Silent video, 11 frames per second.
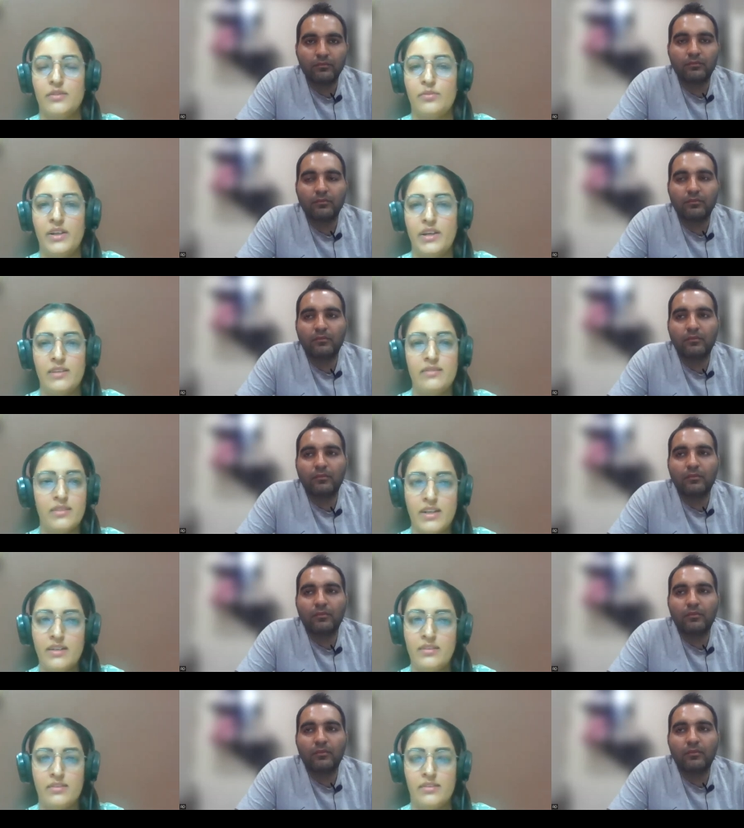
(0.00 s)
Speaker 1: uh, we can
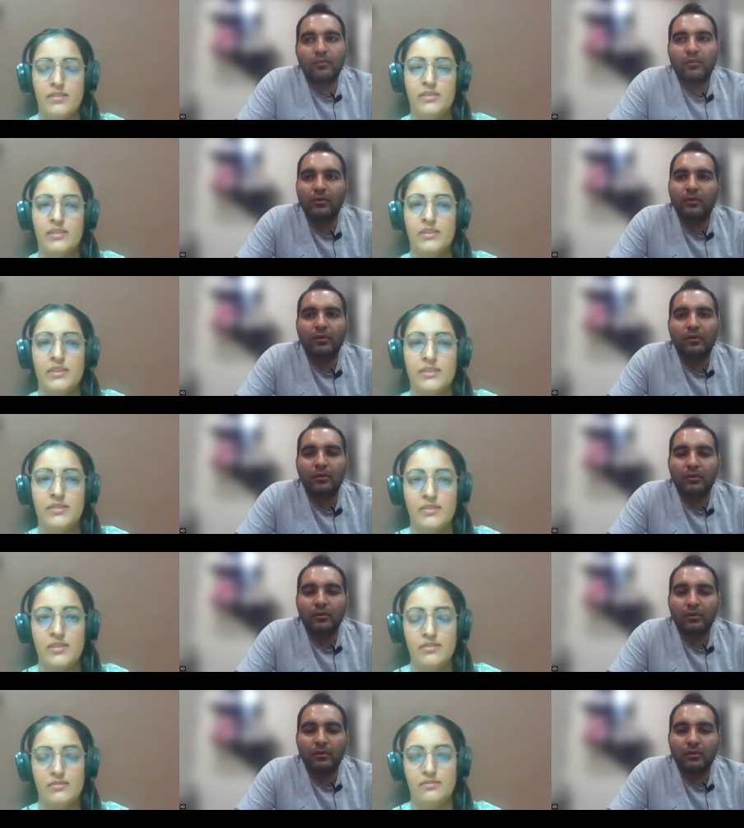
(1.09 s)
select uh, in this now.